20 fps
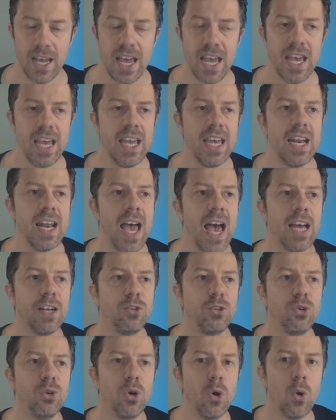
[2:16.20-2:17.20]
it
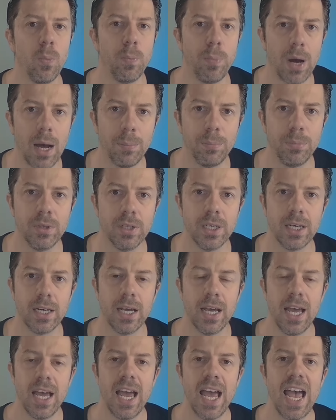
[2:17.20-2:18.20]
had to go
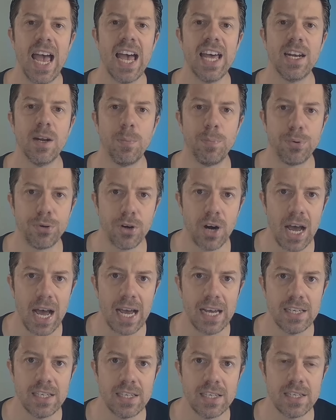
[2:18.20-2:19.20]
public at a
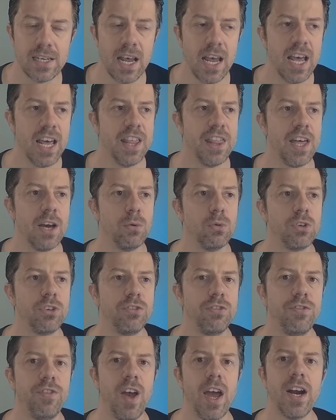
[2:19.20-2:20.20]
price that was
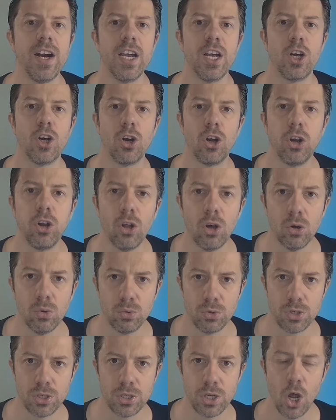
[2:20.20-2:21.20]
very
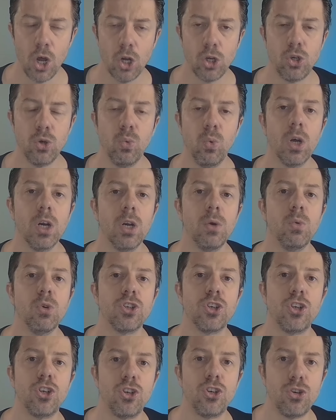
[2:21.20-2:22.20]
close to what it
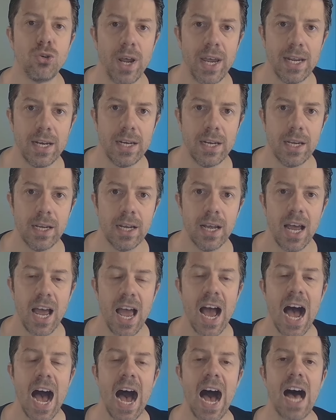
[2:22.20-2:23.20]
was trading
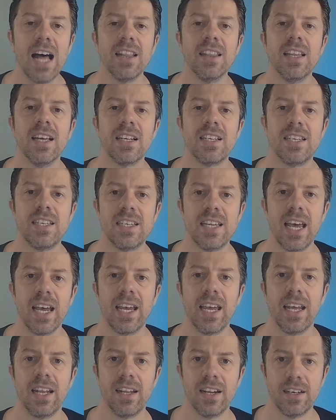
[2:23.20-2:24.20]
on that
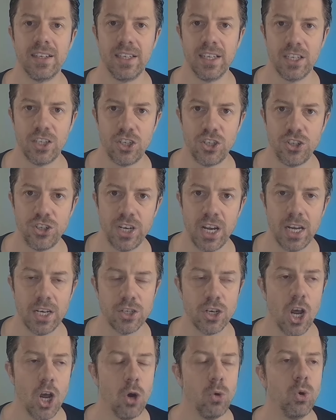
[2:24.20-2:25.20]
secondary
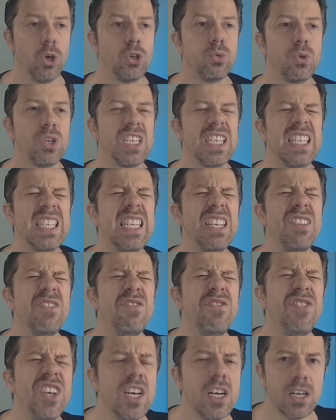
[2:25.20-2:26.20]
exchange, which was
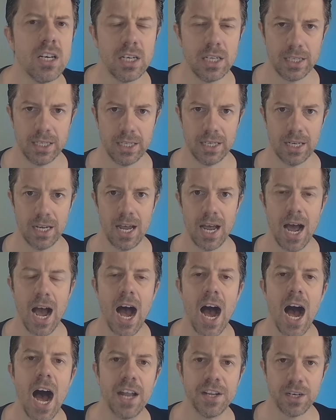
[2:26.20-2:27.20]
severely
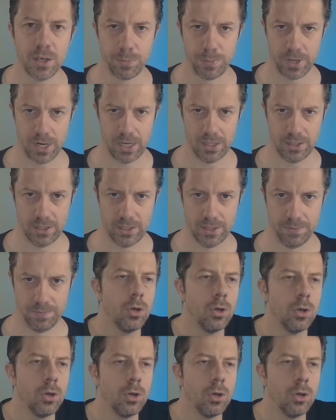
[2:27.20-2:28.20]
underpriced.
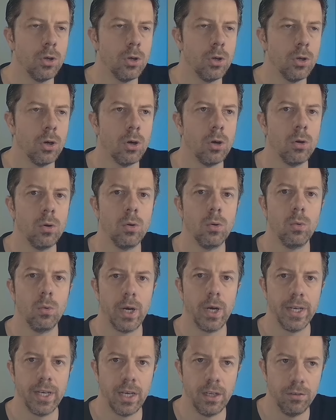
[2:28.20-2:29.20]
Do you know
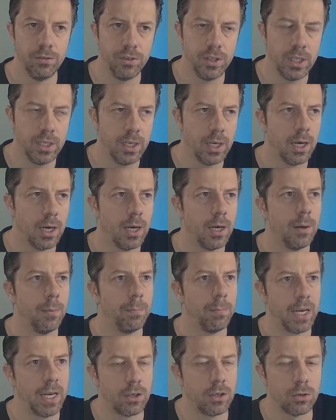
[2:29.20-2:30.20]
why Nvidia,
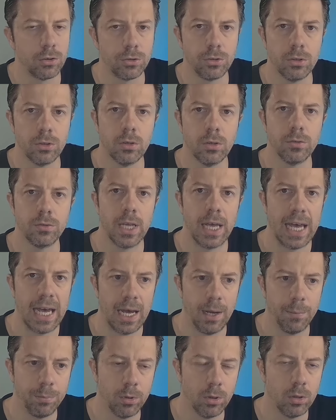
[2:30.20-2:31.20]
Microsoft,
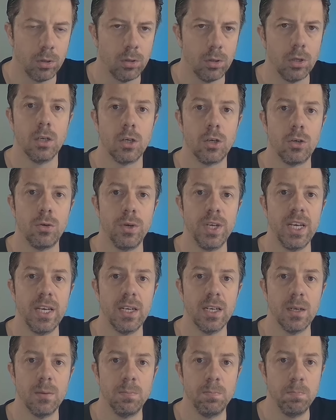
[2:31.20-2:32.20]
Apple
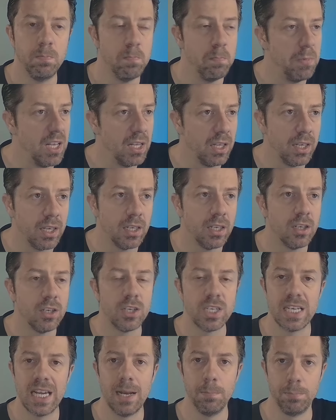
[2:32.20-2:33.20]
created
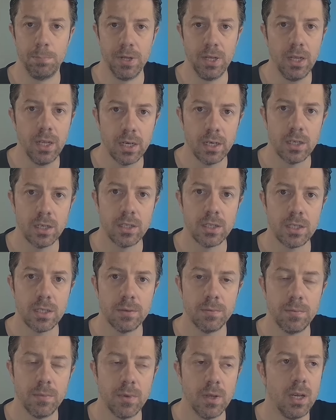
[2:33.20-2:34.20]
millionaires and billionaires?
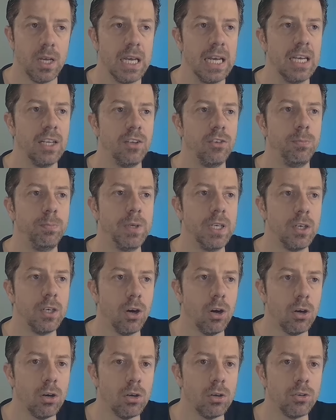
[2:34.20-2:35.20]
It's
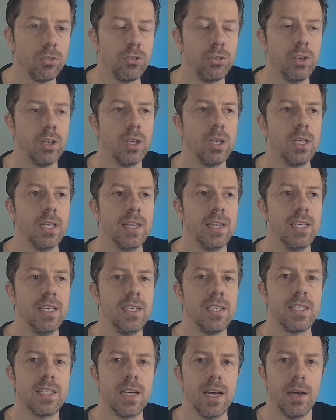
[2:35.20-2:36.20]
because
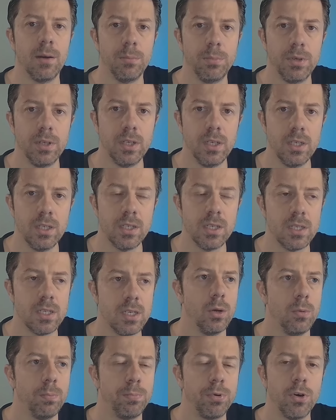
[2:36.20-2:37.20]
these companies
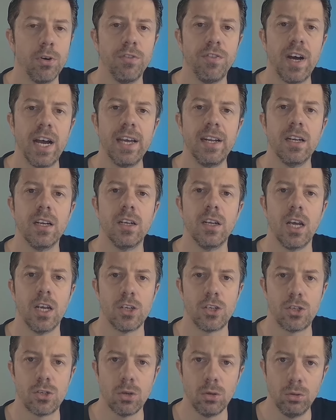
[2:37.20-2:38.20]
provided a
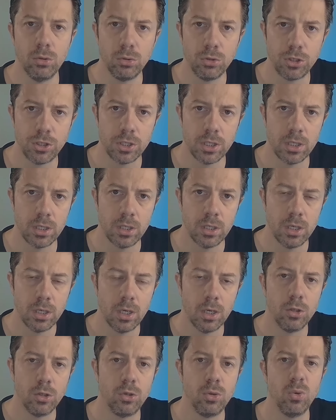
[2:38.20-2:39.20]
solution
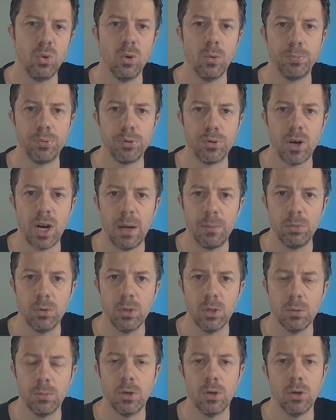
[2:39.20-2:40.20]
to a
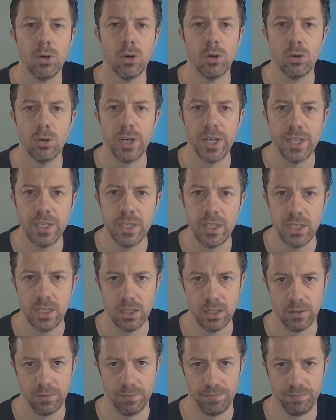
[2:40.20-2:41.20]
problem or a
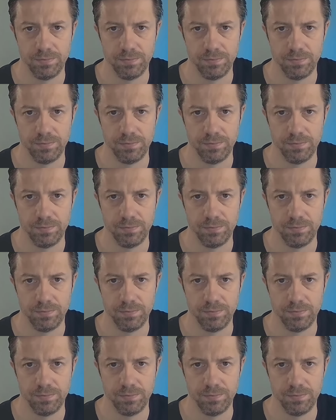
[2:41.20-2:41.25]
need.